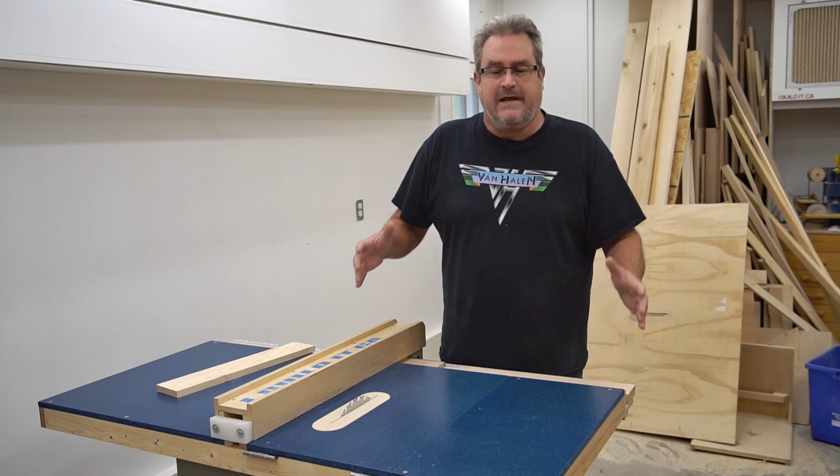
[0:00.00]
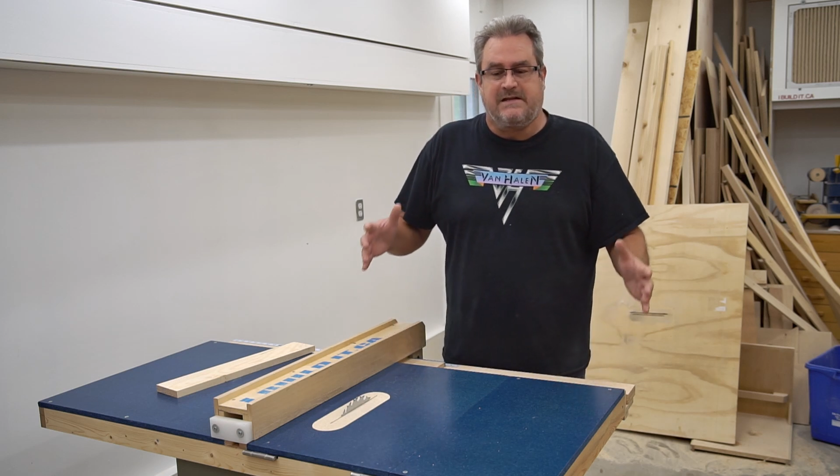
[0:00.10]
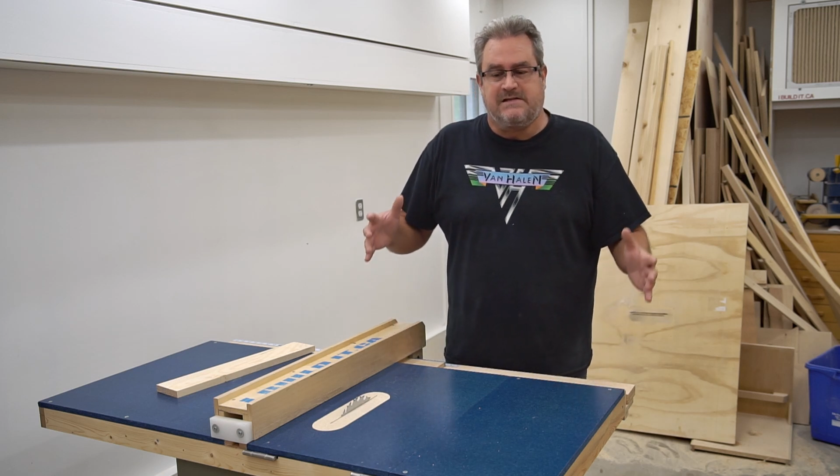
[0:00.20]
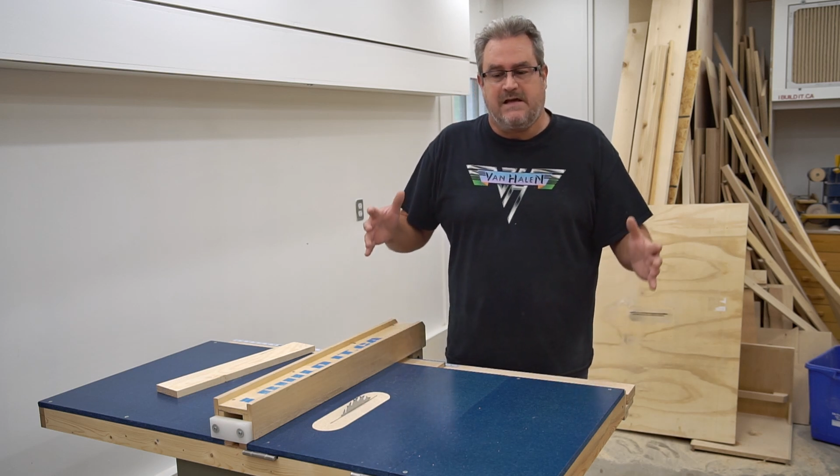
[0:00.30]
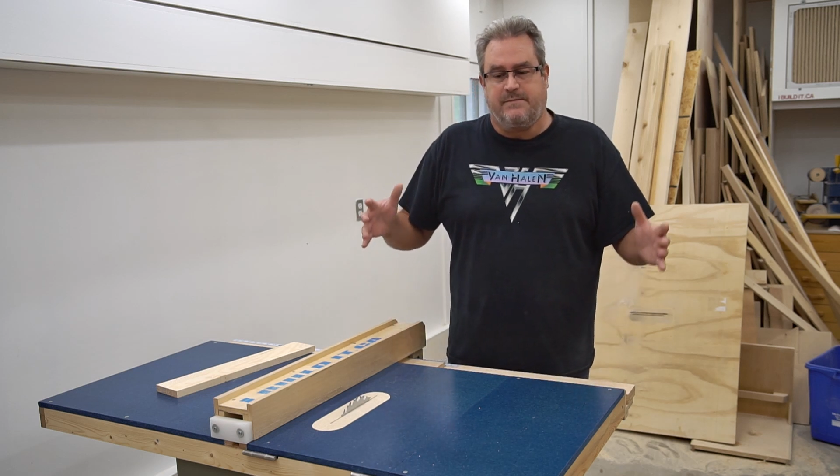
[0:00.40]

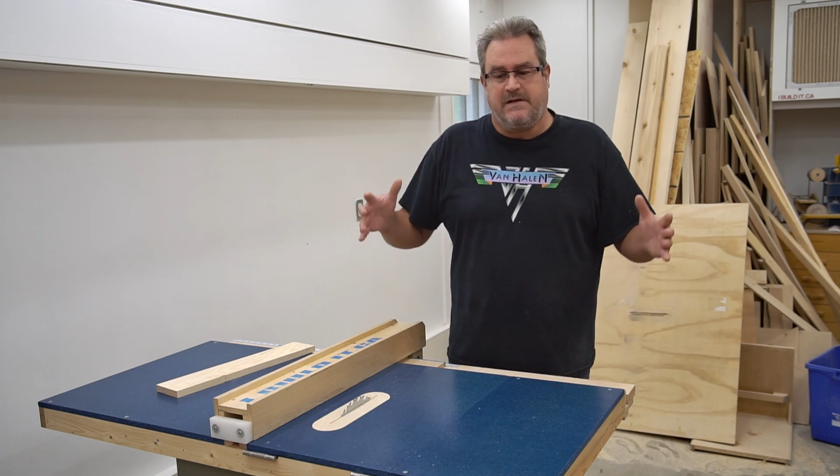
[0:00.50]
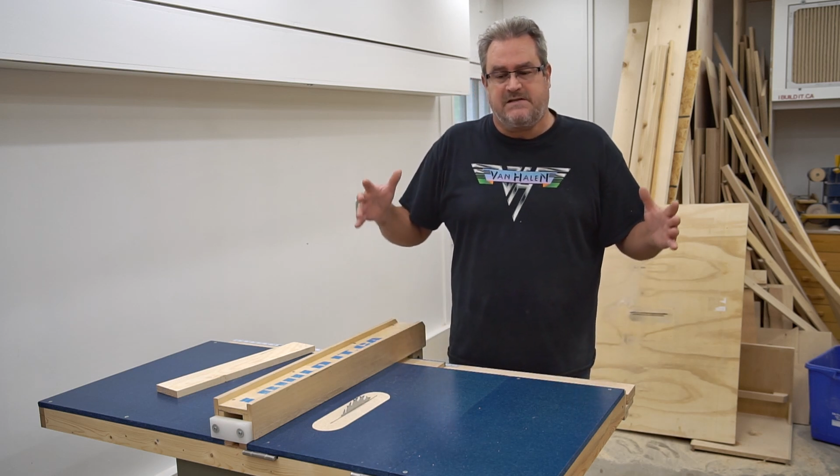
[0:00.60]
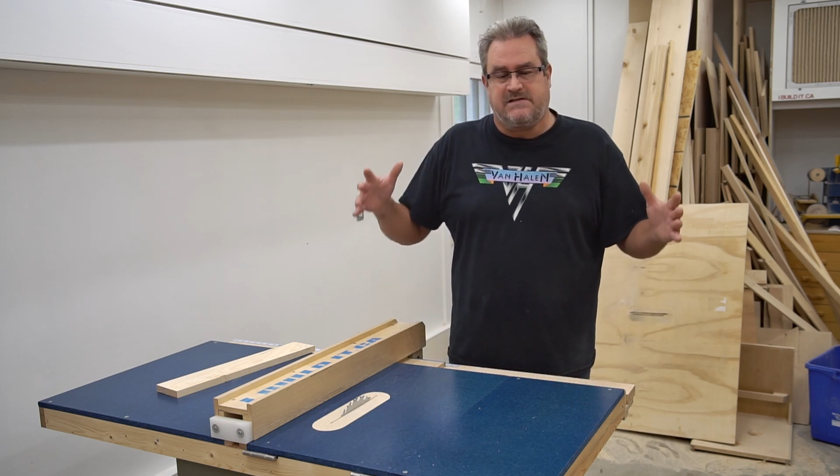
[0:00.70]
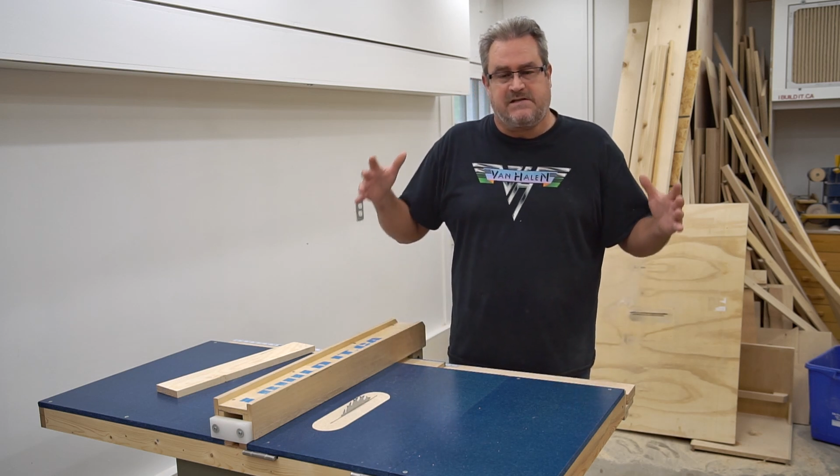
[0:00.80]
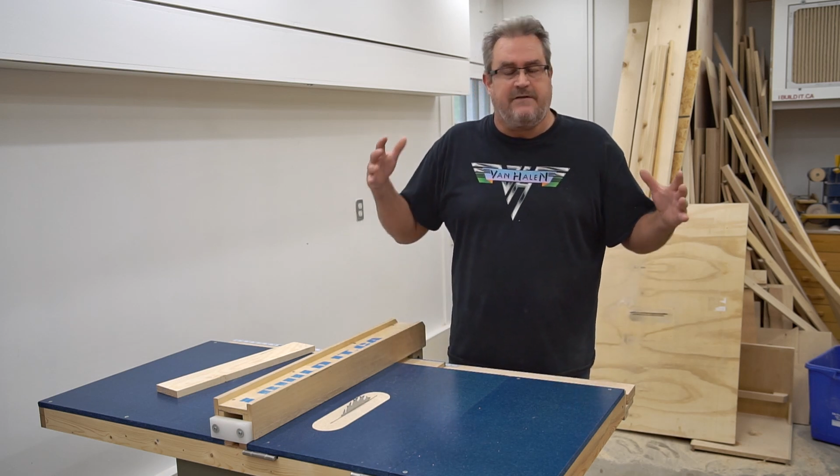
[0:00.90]
except
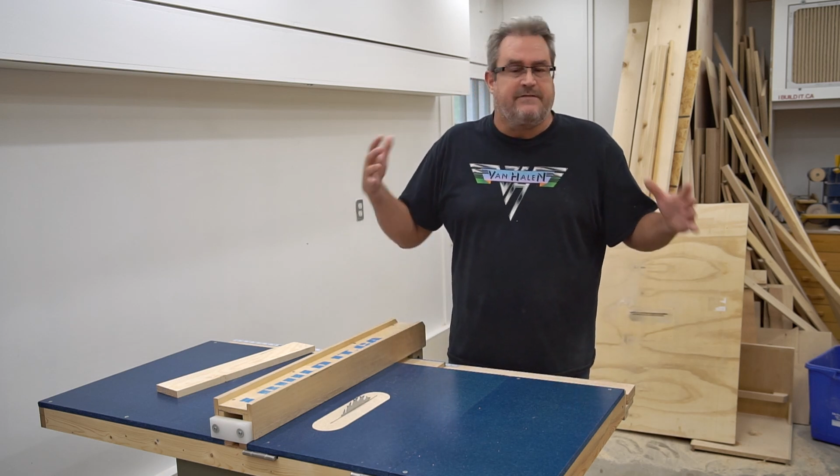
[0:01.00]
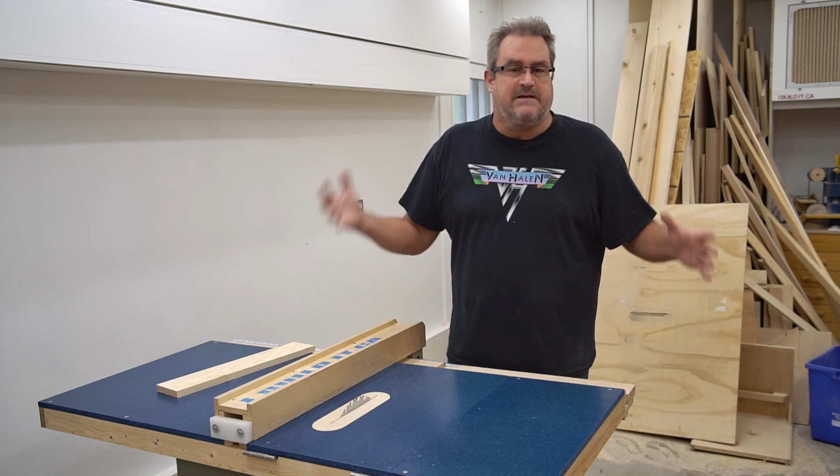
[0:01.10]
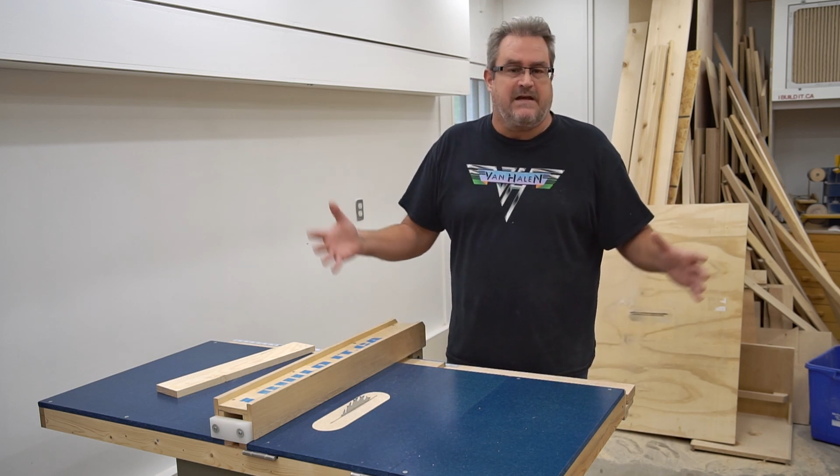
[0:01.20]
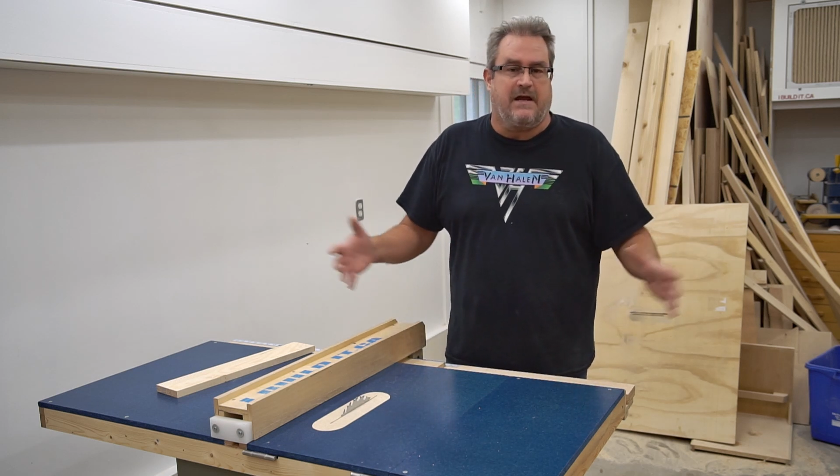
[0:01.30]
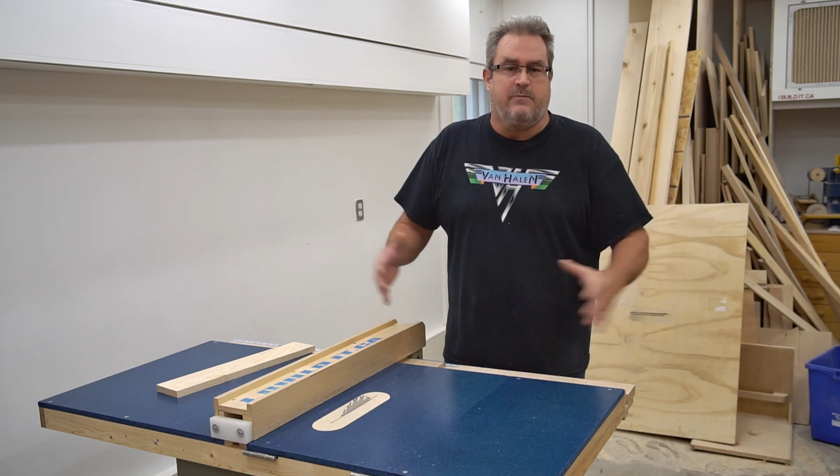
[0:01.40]
it's
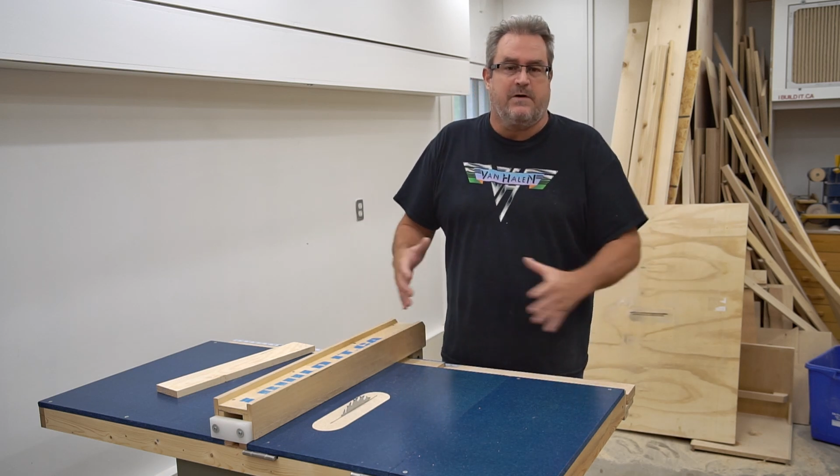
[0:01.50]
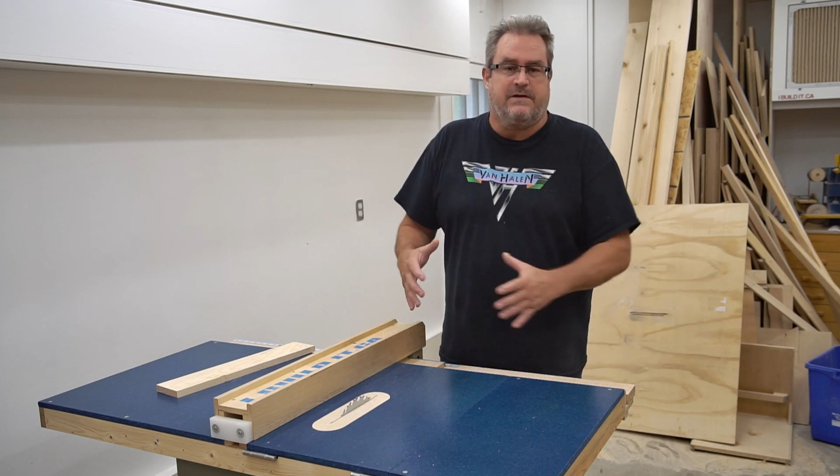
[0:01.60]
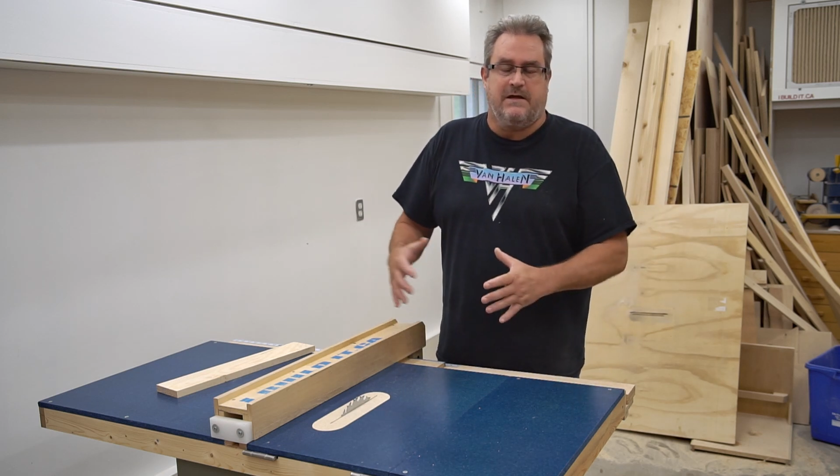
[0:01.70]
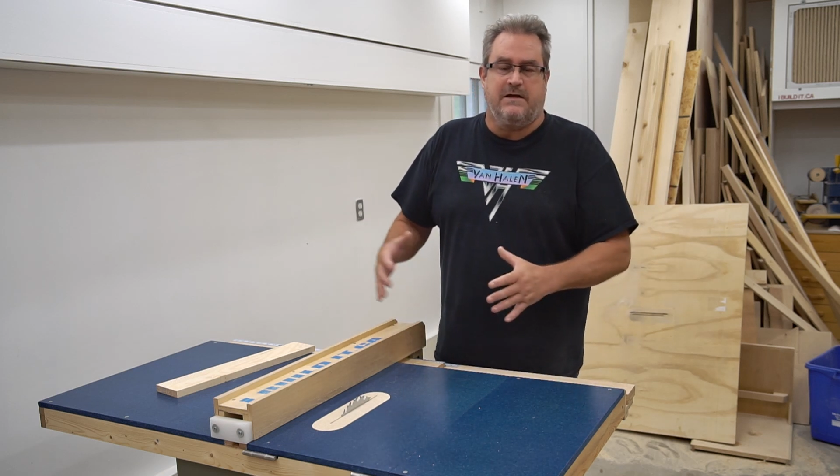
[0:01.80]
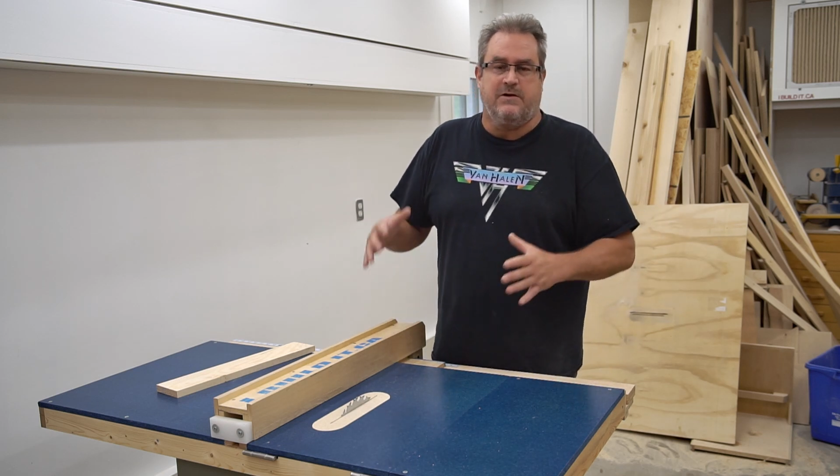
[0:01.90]
self-contained
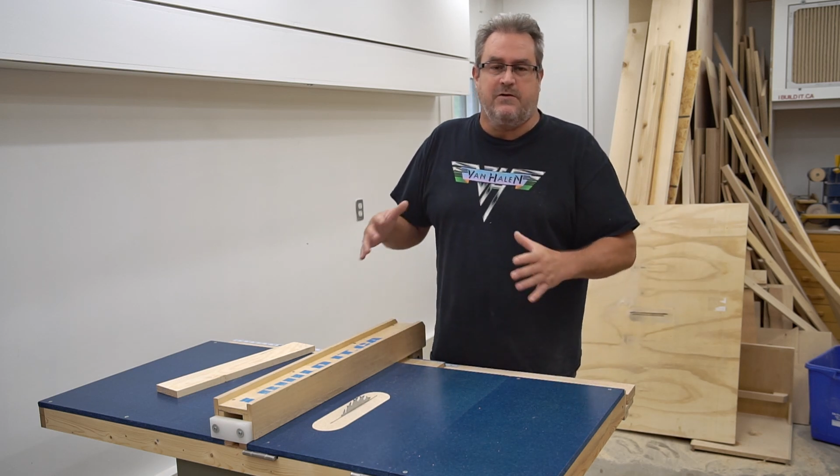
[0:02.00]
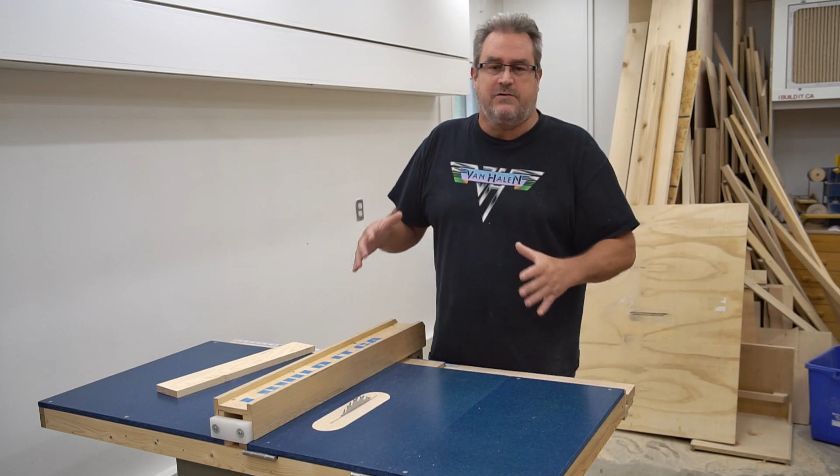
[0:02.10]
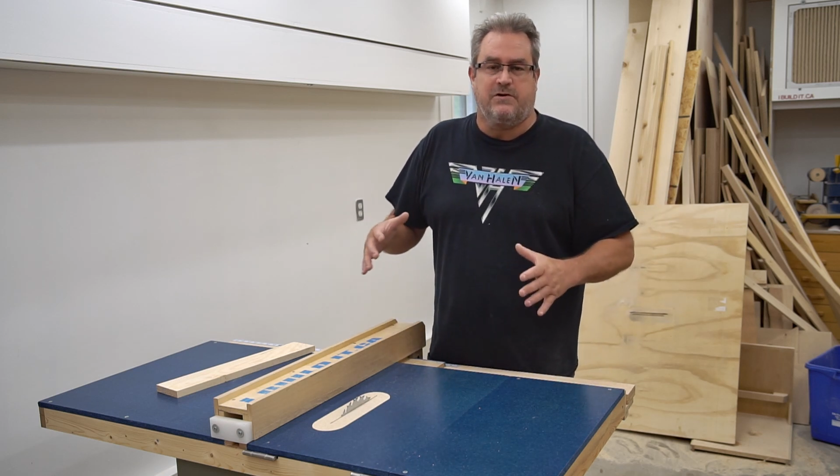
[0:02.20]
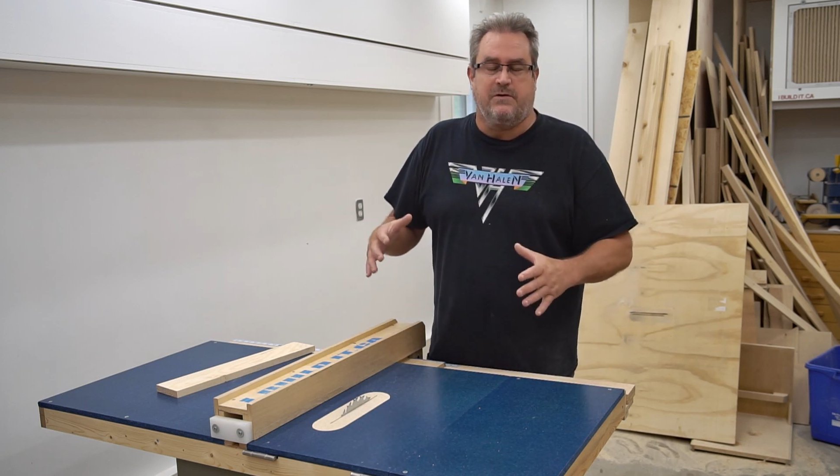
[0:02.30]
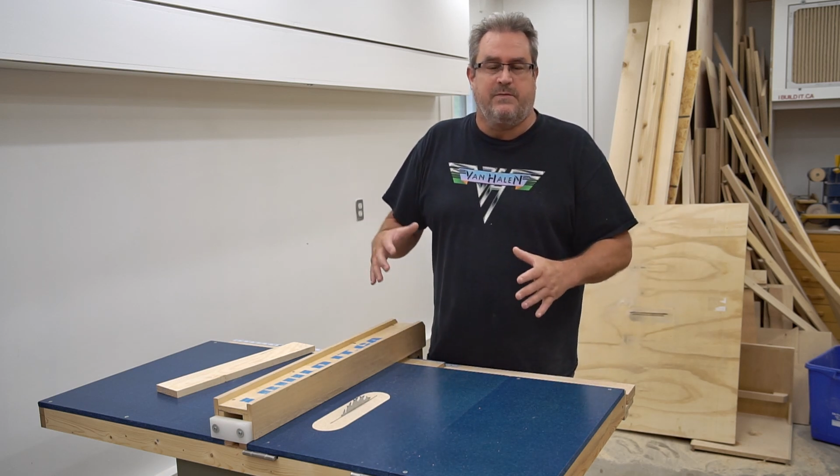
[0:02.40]
within
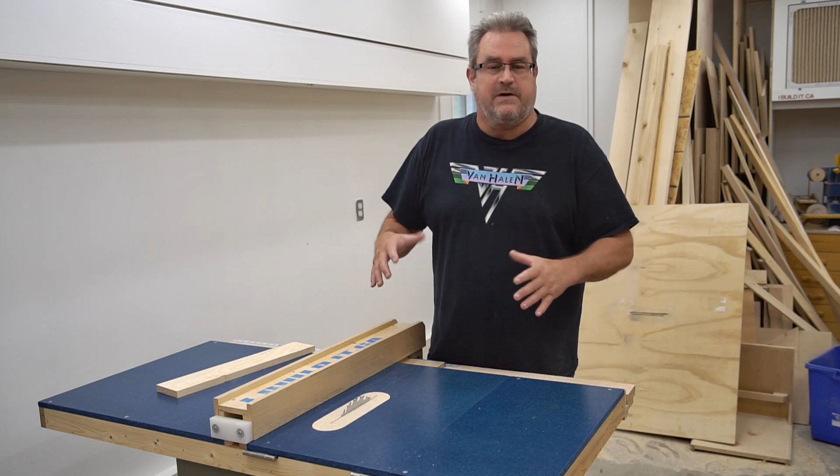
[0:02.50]
YouTube.